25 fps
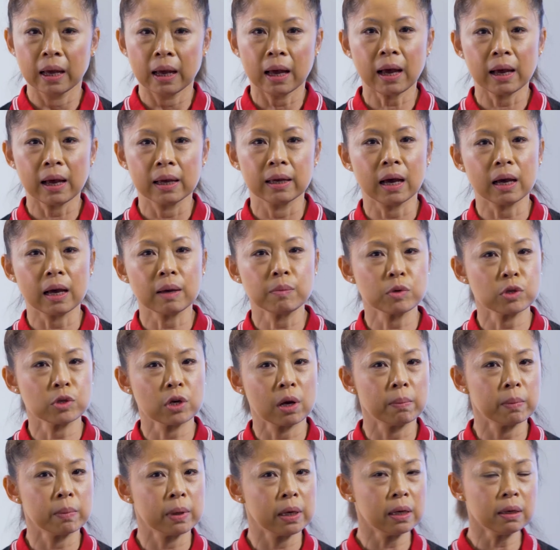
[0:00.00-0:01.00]
Hi, I'm
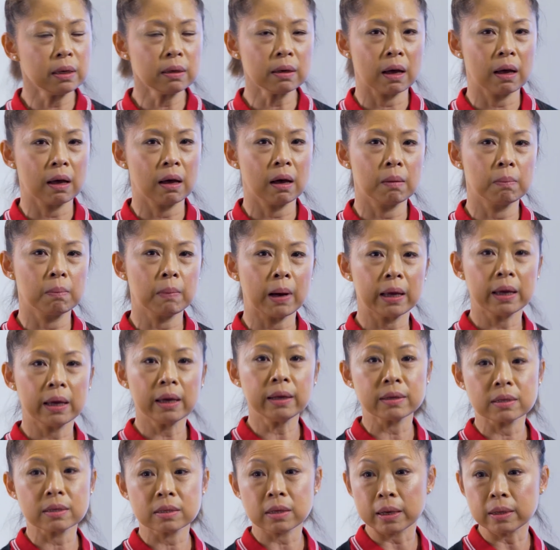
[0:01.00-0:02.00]
Charmaine. Um, I
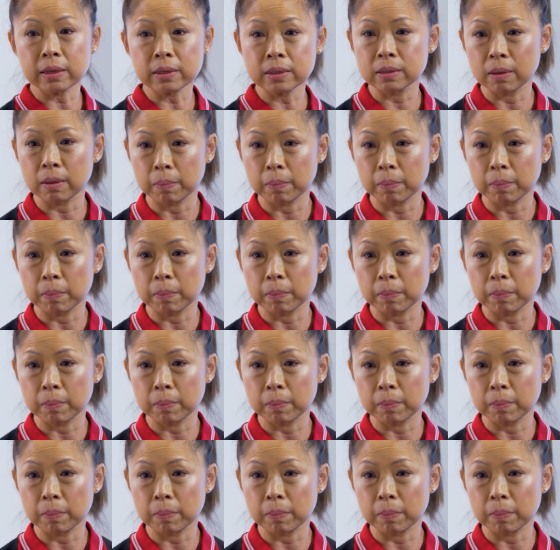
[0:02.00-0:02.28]
head the science